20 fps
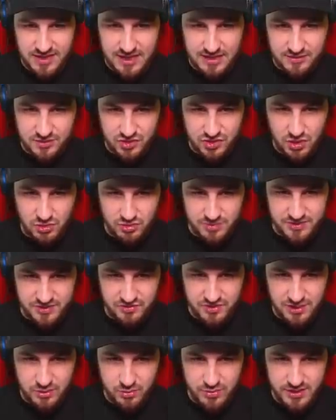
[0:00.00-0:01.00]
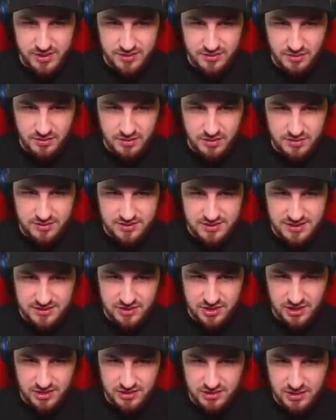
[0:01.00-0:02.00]
I can't throw them. It's really weird. Hold on a
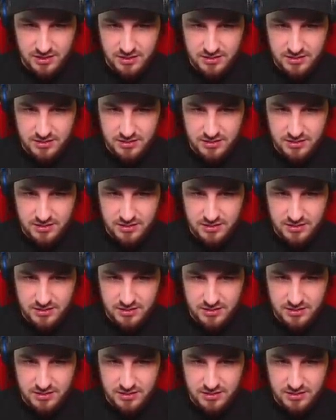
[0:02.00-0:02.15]
sec, Jack.